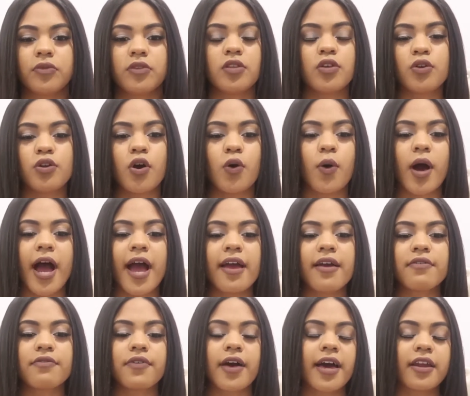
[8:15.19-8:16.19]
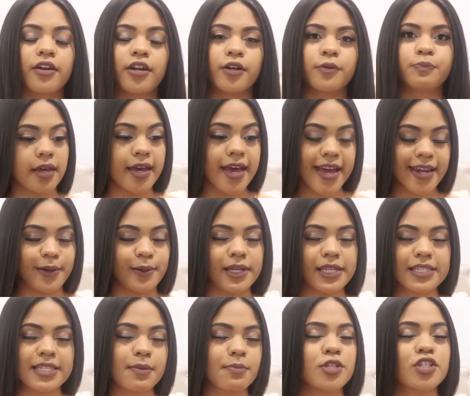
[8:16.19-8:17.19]
you know, I don't know.
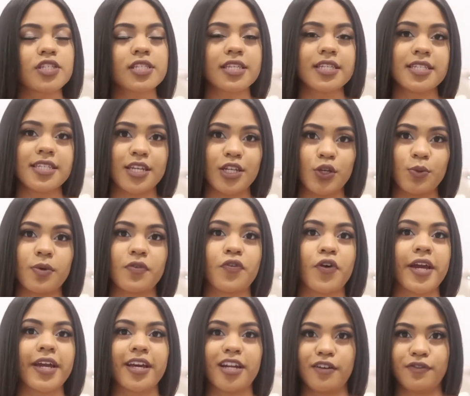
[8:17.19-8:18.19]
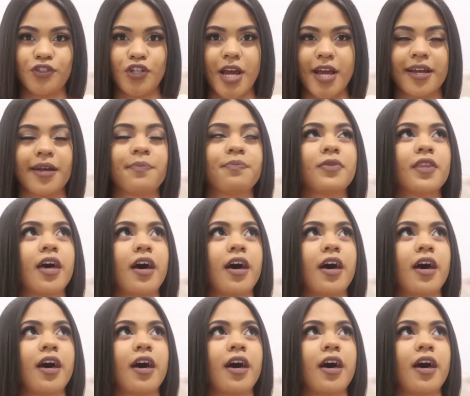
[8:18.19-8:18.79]
Anyways, let me just continue before I get off track.